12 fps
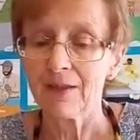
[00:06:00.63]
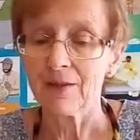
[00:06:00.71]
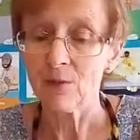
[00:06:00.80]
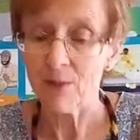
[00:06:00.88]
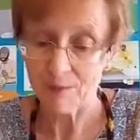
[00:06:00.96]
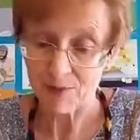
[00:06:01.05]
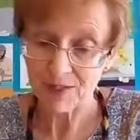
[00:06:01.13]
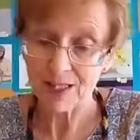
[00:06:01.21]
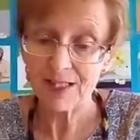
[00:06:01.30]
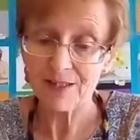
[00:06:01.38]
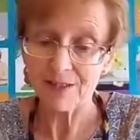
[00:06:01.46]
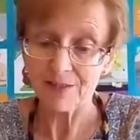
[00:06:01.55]
The
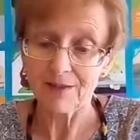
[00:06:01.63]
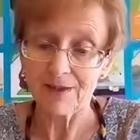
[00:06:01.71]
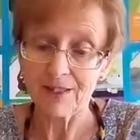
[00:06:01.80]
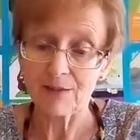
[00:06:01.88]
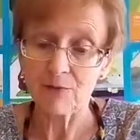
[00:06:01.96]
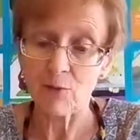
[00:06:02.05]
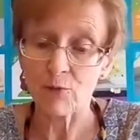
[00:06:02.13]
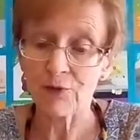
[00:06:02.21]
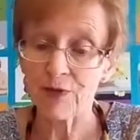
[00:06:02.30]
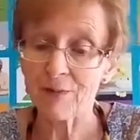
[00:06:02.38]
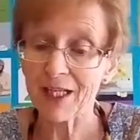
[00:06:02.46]
website is, of course, the